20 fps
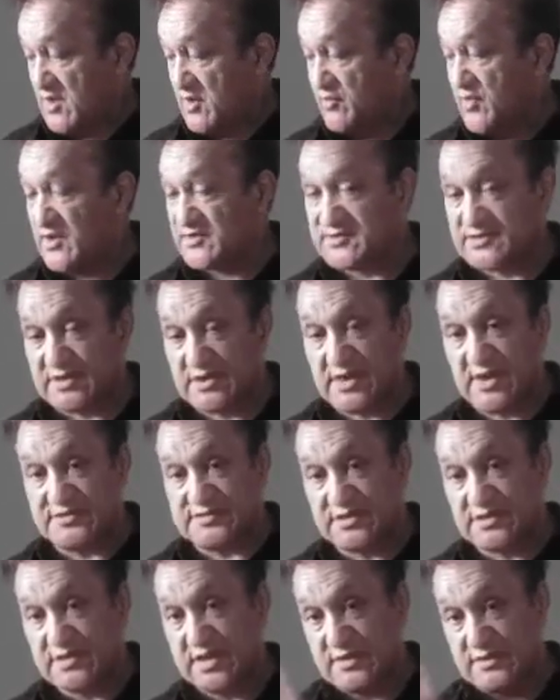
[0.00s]

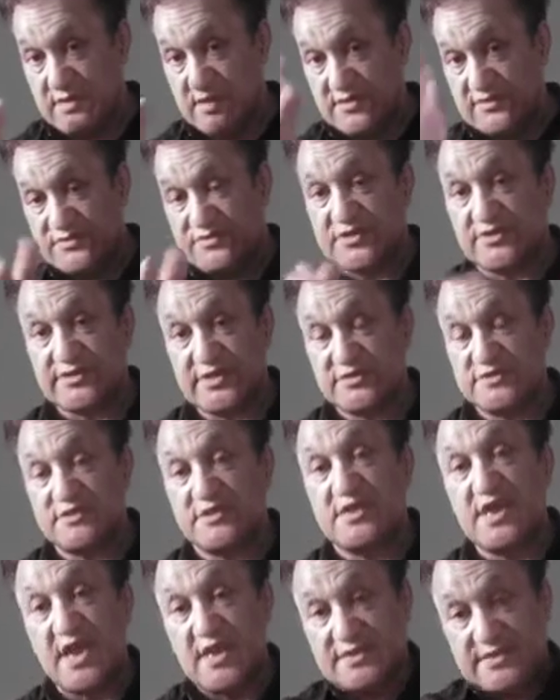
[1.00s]
Apostolizing that so that you
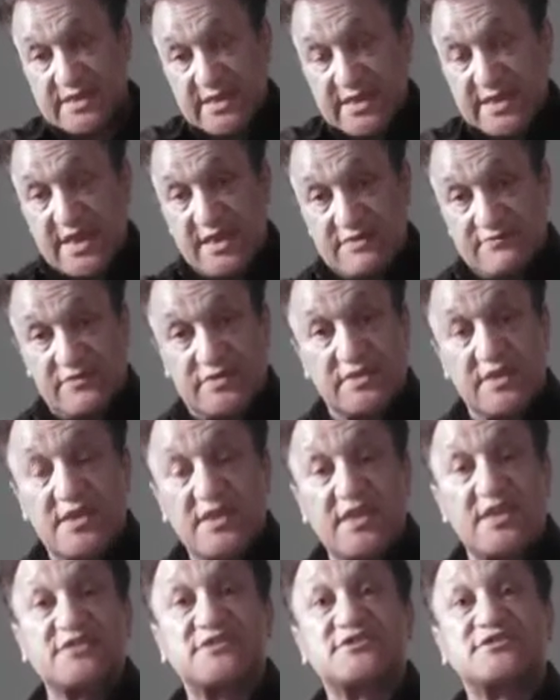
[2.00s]
can't get out of it.
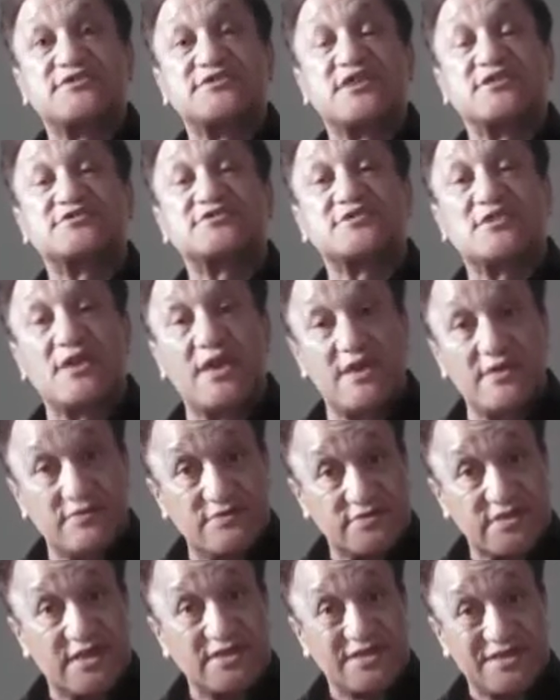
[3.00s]
It's
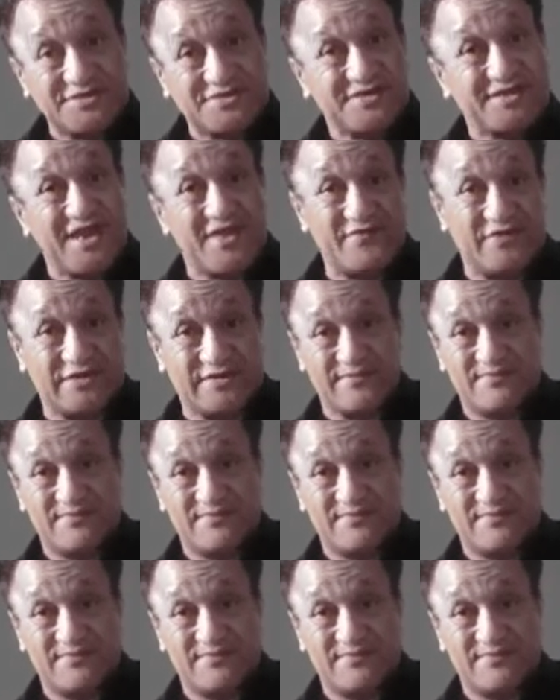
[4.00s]
disclosed and discovered.